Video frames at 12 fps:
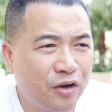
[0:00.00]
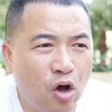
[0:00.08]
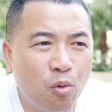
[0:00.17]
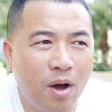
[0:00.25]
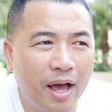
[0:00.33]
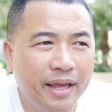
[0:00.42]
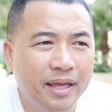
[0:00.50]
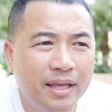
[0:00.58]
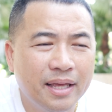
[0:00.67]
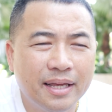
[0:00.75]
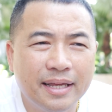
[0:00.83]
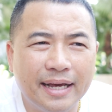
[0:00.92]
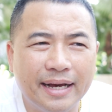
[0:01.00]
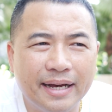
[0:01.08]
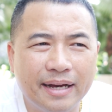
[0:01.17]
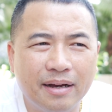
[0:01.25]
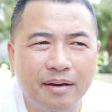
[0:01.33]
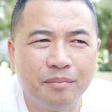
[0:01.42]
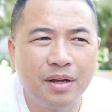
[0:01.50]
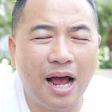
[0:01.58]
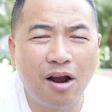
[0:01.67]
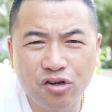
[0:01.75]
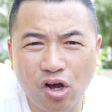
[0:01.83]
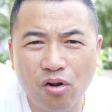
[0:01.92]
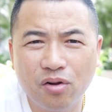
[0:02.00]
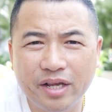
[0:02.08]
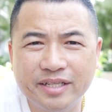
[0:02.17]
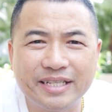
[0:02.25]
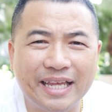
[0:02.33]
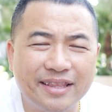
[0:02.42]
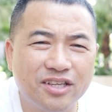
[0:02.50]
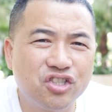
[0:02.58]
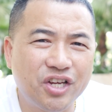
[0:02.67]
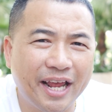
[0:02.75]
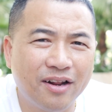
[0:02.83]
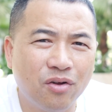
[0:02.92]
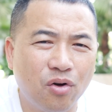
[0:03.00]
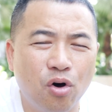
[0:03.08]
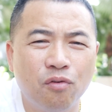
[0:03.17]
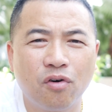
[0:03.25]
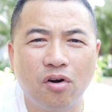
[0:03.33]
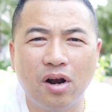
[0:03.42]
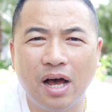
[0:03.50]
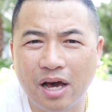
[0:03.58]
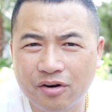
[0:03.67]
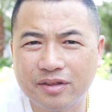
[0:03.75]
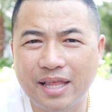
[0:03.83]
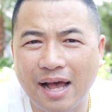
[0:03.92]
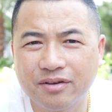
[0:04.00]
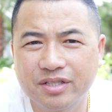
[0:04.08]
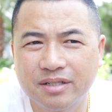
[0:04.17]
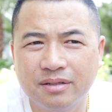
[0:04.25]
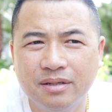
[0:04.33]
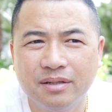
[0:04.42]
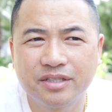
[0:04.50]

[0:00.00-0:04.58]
why. Our goal is to get this channel over 100,000